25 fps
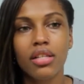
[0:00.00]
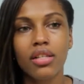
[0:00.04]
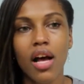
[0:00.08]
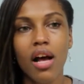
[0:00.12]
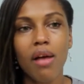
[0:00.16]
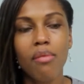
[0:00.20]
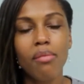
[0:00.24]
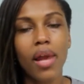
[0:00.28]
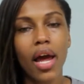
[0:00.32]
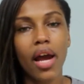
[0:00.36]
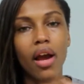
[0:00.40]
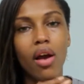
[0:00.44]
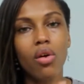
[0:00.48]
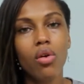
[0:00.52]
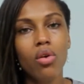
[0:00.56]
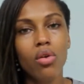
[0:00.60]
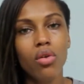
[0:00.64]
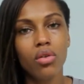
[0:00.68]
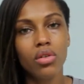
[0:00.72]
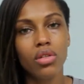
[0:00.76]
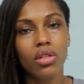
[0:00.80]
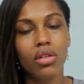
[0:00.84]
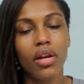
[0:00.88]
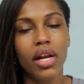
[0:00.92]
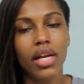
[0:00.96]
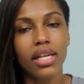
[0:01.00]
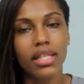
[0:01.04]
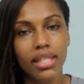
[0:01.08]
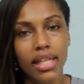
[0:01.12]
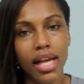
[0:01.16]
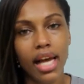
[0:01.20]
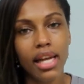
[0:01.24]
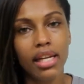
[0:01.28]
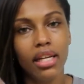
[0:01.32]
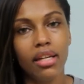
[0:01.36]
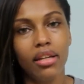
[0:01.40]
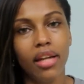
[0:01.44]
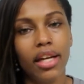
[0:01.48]
So I'm like, ooh, so they
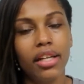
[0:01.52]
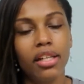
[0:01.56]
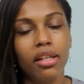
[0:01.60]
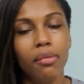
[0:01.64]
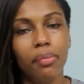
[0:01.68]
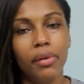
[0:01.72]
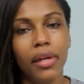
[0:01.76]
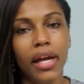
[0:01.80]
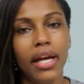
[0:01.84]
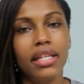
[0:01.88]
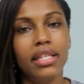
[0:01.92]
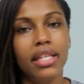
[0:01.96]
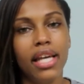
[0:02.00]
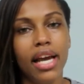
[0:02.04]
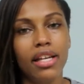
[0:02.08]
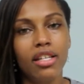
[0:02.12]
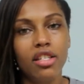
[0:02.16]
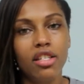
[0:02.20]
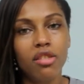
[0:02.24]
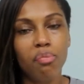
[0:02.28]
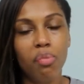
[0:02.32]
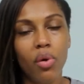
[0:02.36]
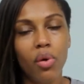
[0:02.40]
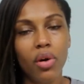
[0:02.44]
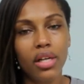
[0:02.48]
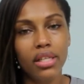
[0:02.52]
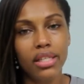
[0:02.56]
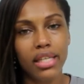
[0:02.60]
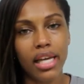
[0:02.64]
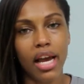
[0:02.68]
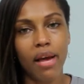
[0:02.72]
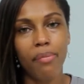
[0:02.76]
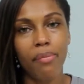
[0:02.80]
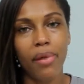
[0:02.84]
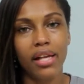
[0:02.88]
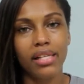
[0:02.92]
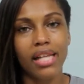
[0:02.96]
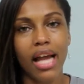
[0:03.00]
selling like the Playtex Sport
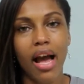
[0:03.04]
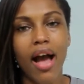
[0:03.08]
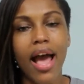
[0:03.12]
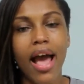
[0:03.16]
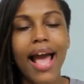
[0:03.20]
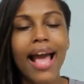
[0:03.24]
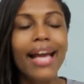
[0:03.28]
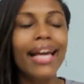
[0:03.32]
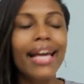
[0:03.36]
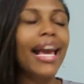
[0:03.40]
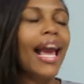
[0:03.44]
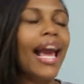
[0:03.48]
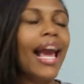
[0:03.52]
tampons now.